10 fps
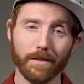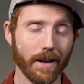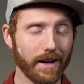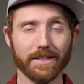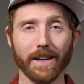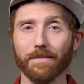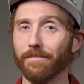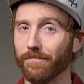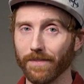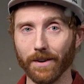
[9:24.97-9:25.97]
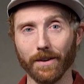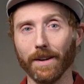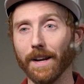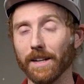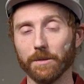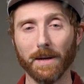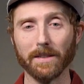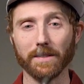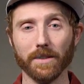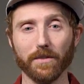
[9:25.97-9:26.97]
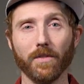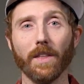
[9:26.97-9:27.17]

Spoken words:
Like I said, they're inexpensive,